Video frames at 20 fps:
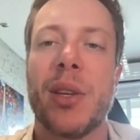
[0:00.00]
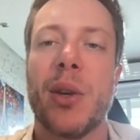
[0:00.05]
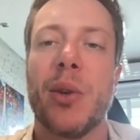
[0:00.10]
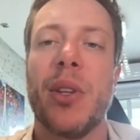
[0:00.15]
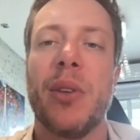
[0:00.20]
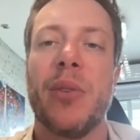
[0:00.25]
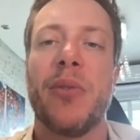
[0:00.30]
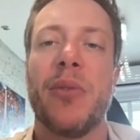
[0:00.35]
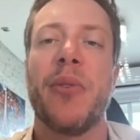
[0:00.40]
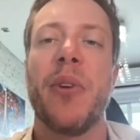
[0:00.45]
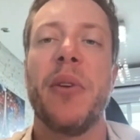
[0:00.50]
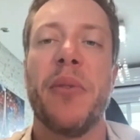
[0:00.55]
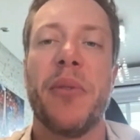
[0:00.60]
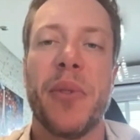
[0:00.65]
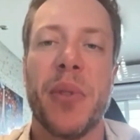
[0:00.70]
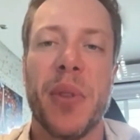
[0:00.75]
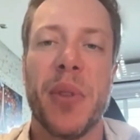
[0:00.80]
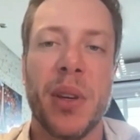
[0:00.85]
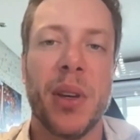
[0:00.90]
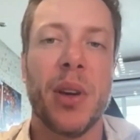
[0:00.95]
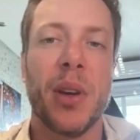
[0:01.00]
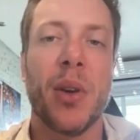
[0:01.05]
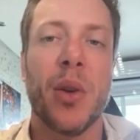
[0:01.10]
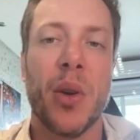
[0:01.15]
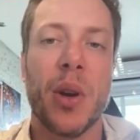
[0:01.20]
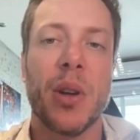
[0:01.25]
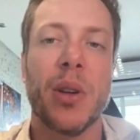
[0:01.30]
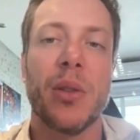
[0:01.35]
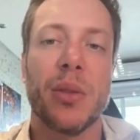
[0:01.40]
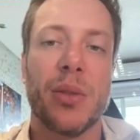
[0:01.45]
So the 5th
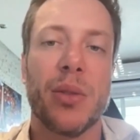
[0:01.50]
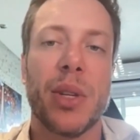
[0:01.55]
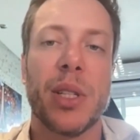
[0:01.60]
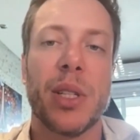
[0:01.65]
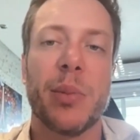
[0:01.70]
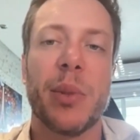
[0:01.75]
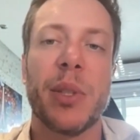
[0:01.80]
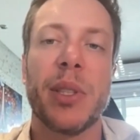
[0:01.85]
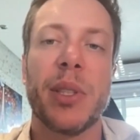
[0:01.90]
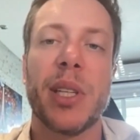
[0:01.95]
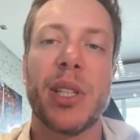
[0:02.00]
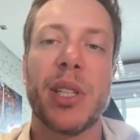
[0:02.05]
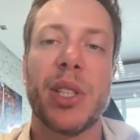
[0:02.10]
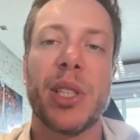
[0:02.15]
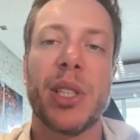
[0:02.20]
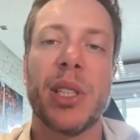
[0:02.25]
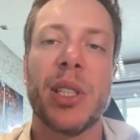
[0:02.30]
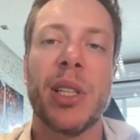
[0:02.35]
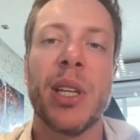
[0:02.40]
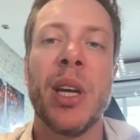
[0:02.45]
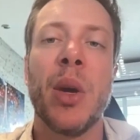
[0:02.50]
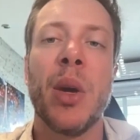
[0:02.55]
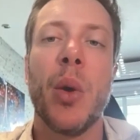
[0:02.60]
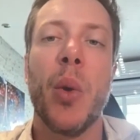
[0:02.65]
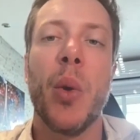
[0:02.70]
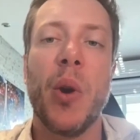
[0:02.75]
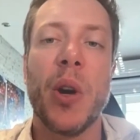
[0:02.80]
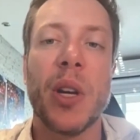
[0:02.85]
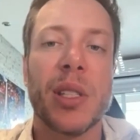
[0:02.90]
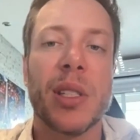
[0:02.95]
corneal transplantation
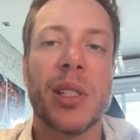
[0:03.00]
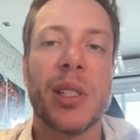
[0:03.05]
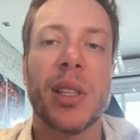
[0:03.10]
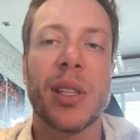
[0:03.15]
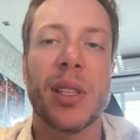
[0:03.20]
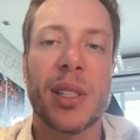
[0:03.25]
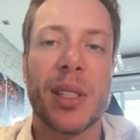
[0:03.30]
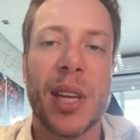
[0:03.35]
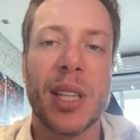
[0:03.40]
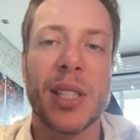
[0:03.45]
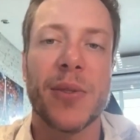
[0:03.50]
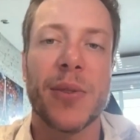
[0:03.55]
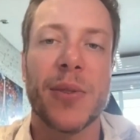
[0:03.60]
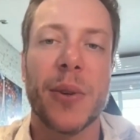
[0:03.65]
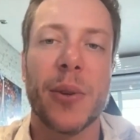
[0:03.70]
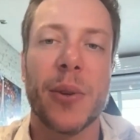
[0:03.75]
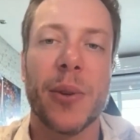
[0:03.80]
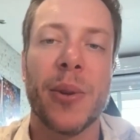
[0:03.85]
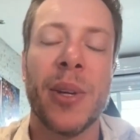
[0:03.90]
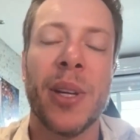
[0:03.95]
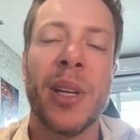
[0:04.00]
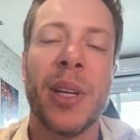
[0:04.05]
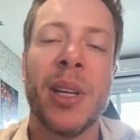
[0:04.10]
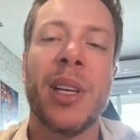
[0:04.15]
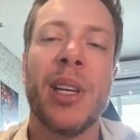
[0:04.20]
was successful